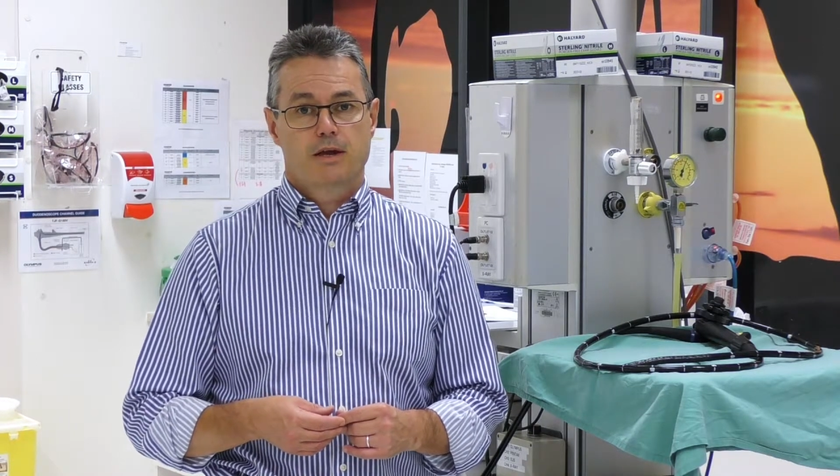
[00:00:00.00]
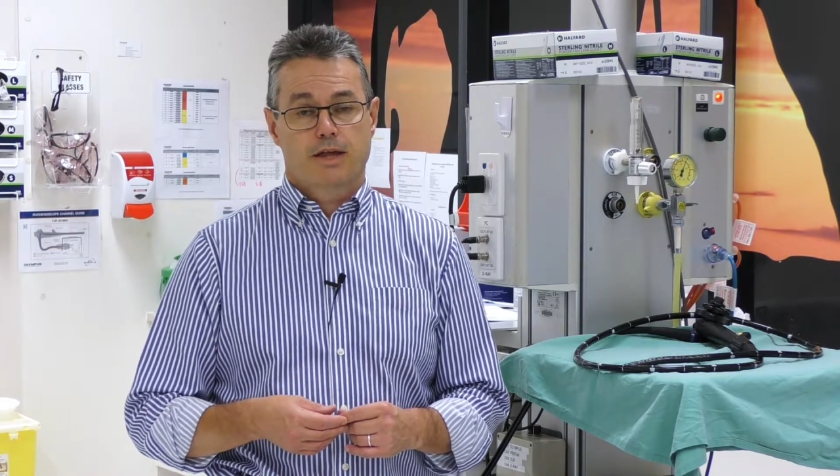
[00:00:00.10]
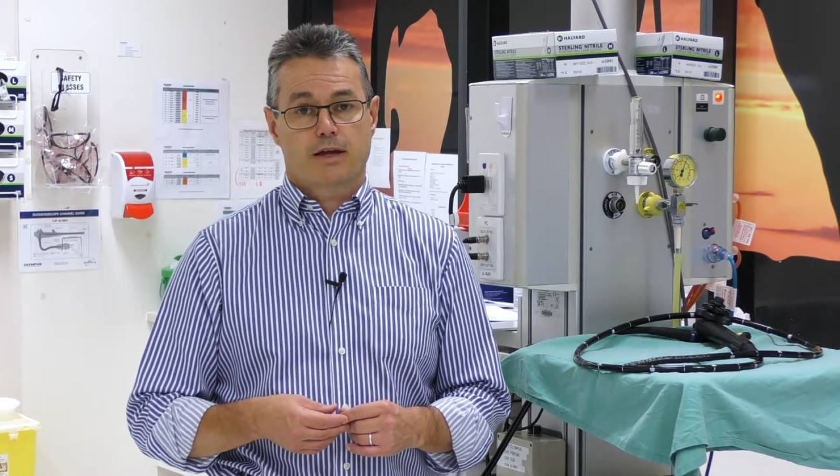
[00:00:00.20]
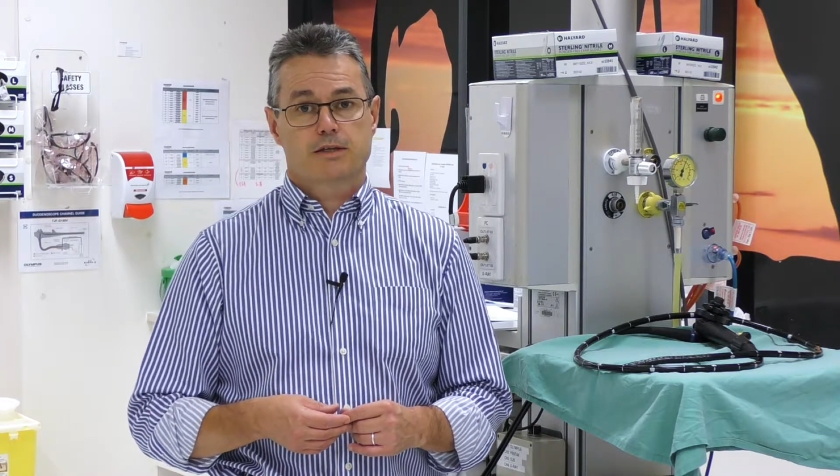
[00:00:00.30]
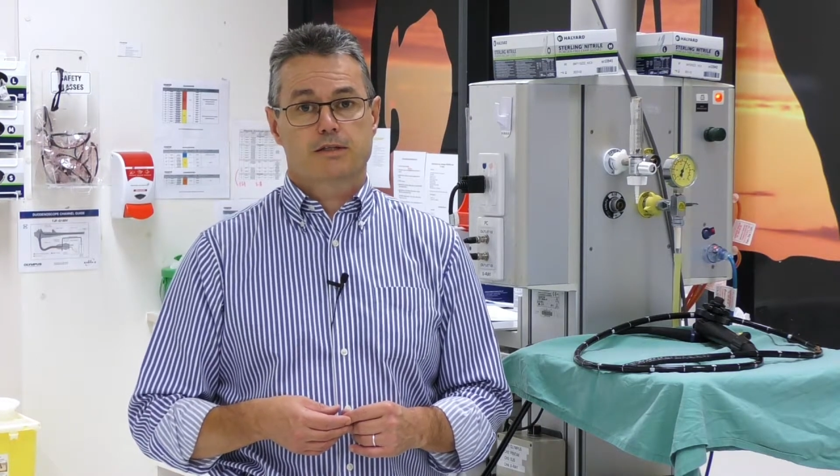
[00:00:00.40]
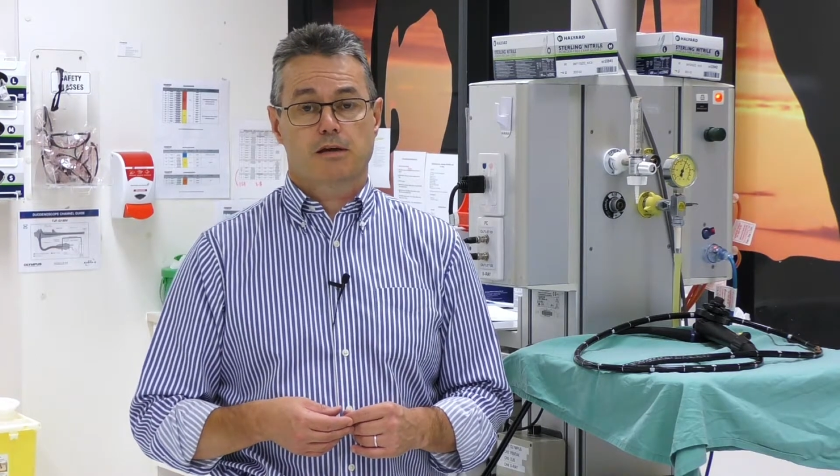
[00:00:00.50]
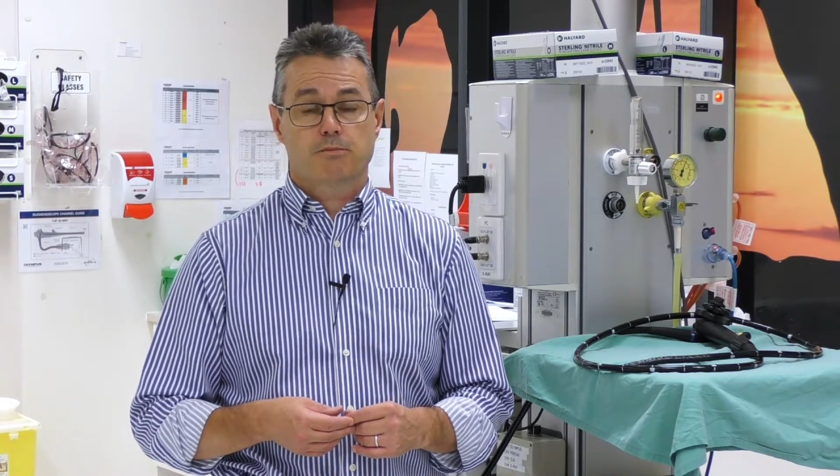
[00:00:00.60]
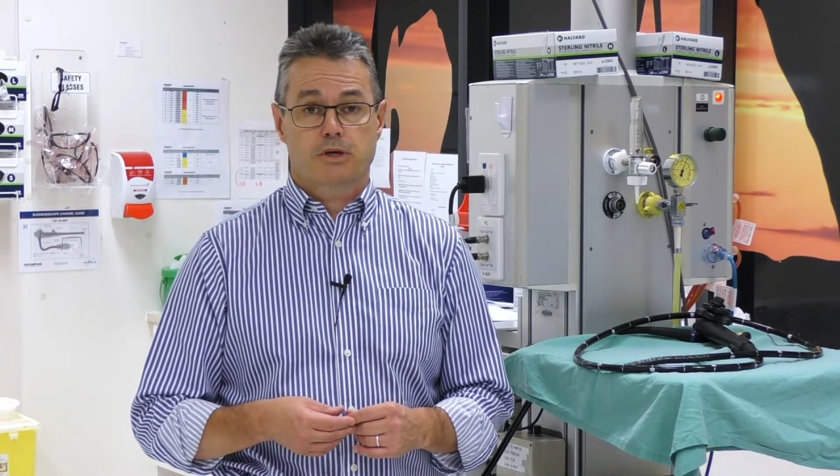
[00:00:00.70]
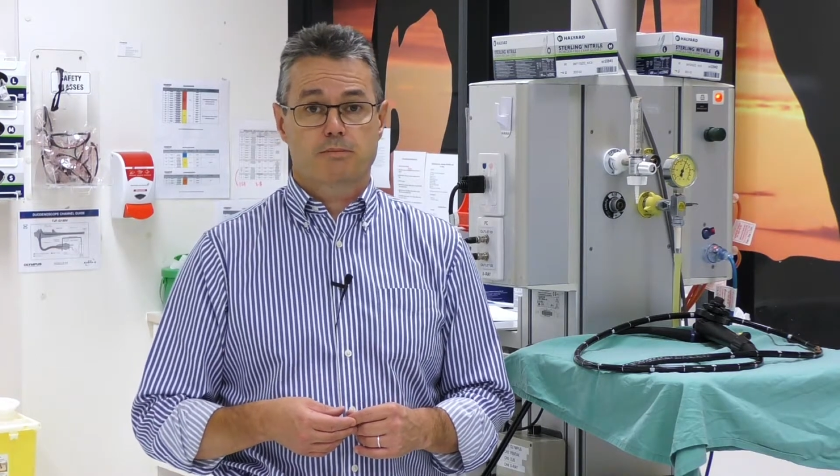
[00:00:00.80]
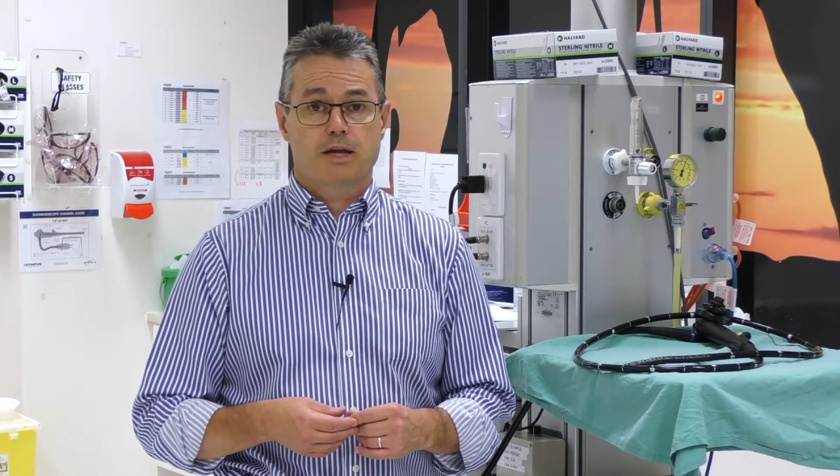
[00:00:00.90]
That can
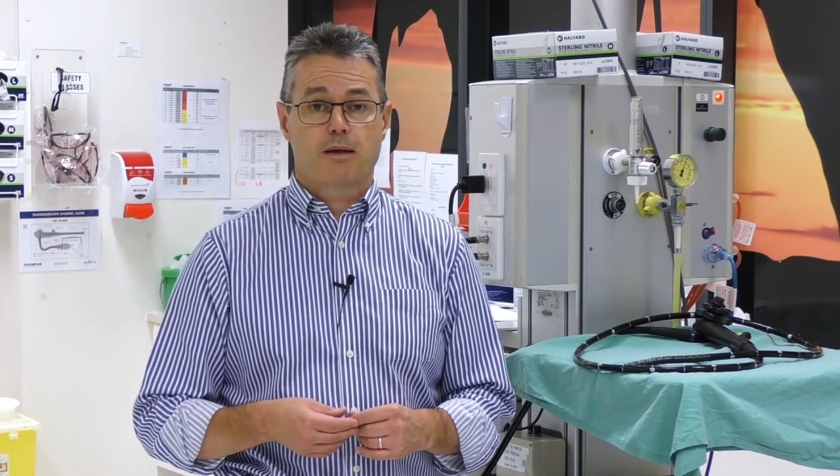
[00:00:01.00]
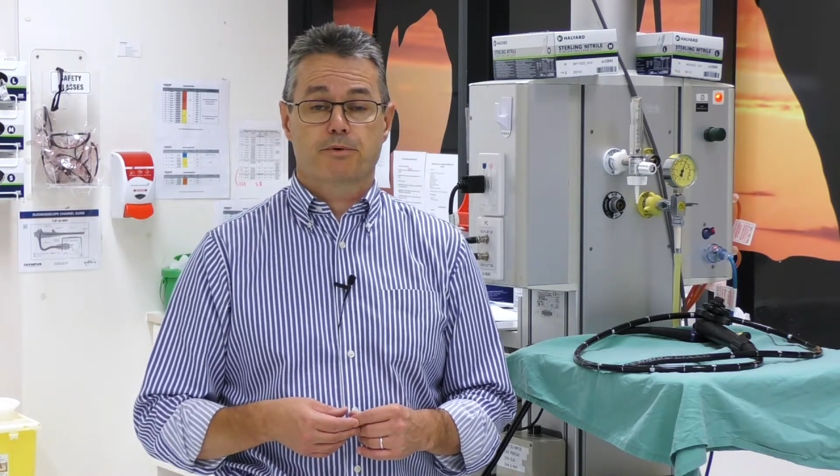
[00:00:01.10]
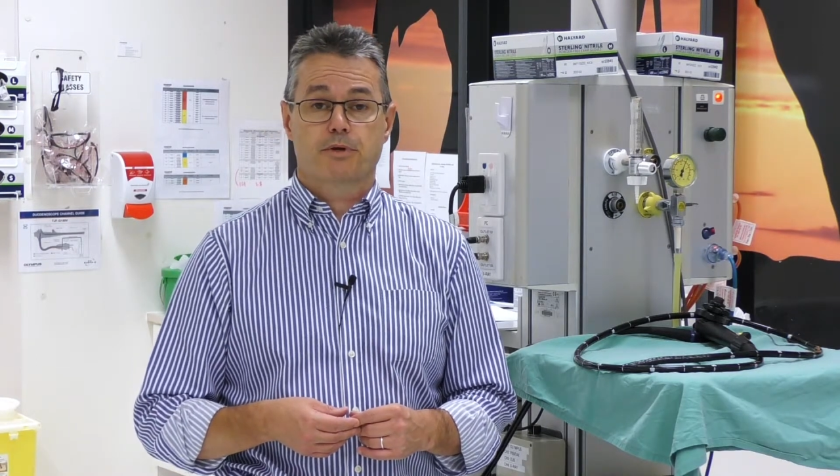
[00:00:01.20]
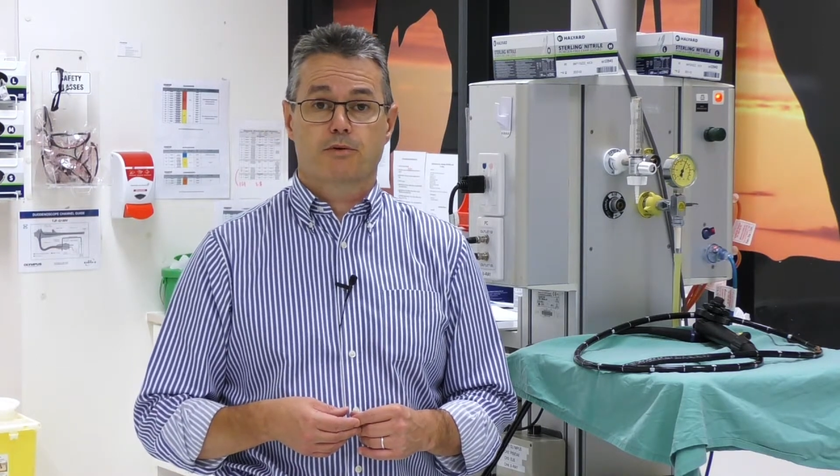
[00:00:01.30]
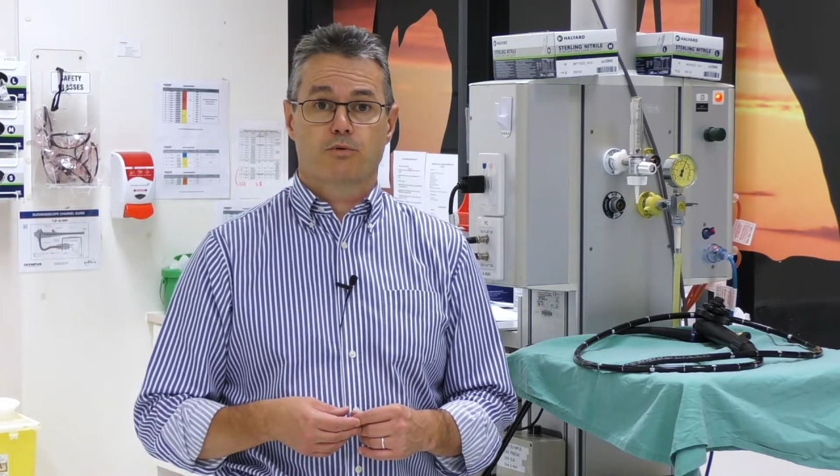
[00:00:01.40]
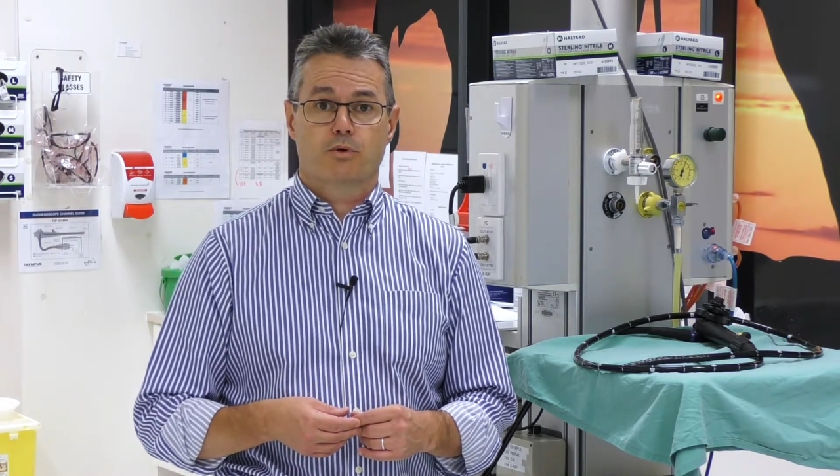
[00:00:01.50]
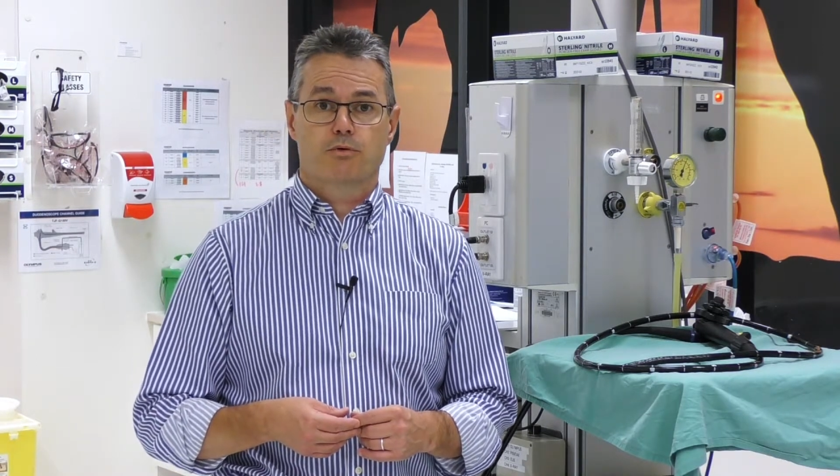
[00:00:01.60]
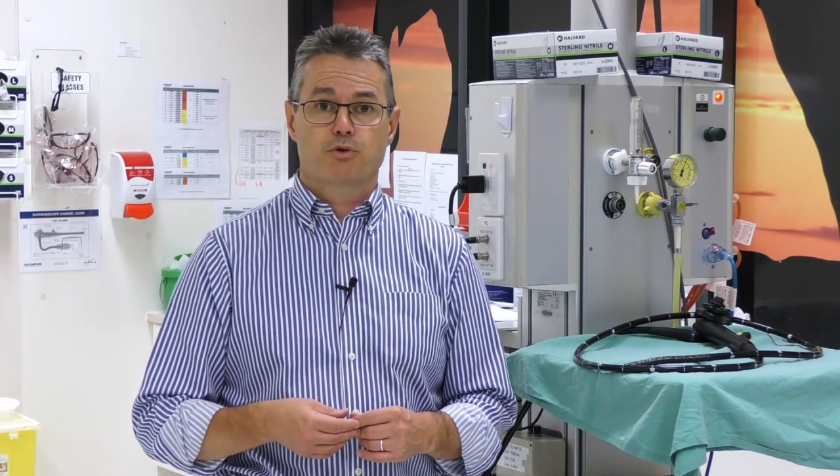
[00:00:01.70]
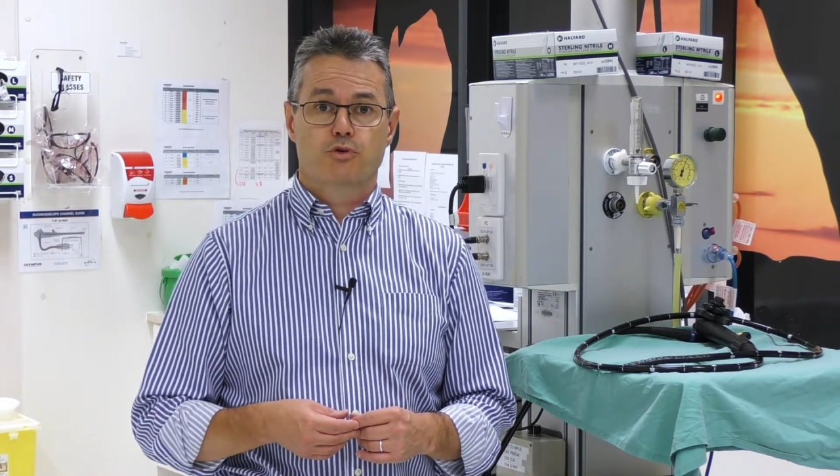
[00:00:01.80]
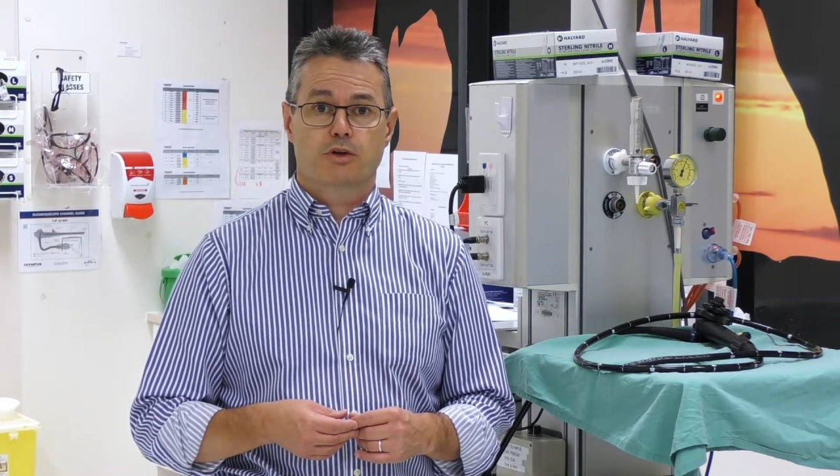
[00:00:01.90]
sometimes happen if we're
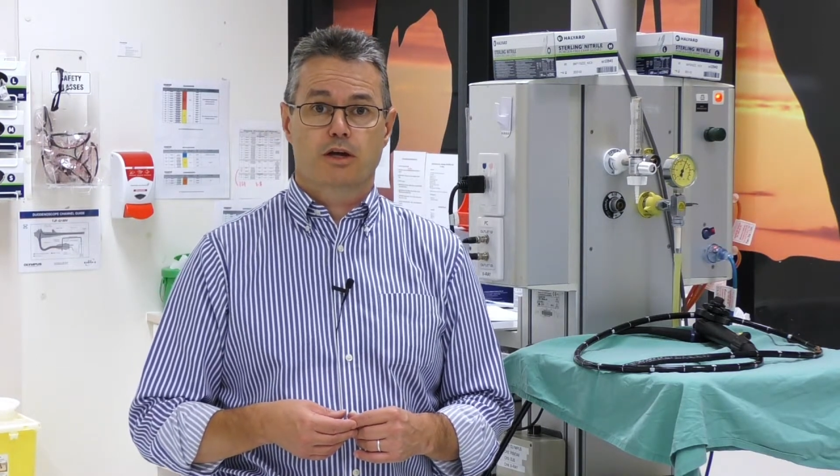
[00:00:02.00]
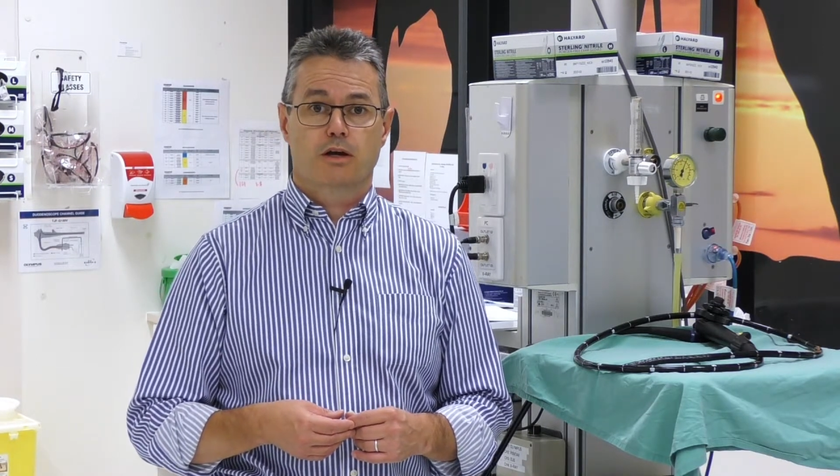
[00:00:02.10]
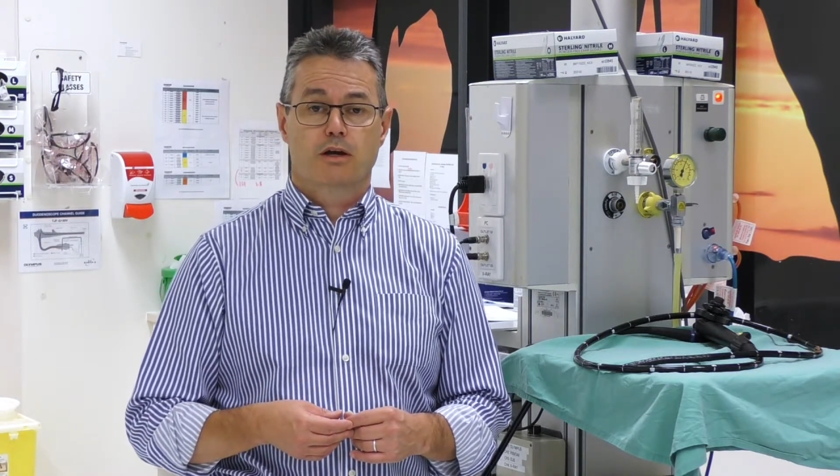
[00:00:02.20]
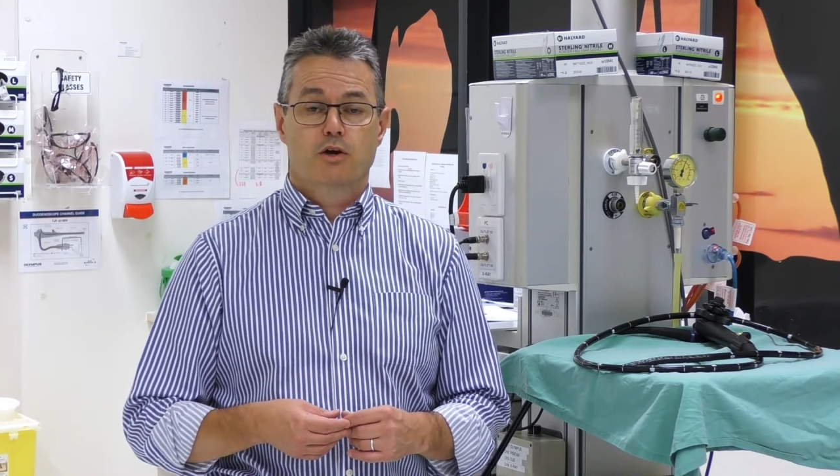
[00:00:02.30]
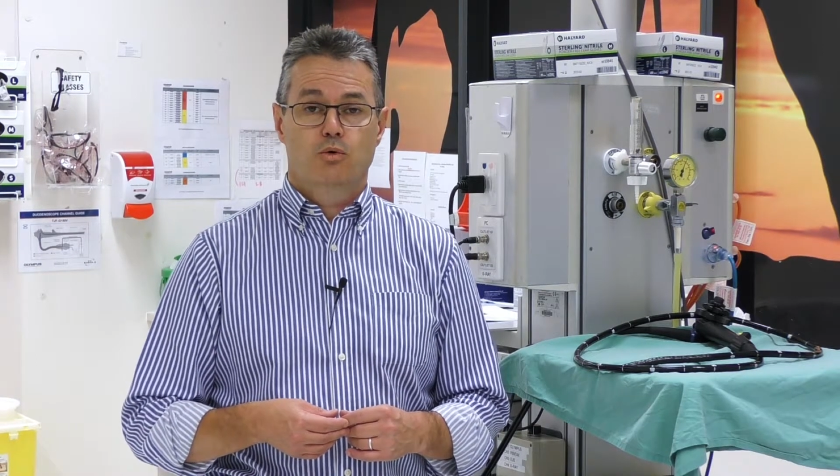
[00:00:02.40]
removing a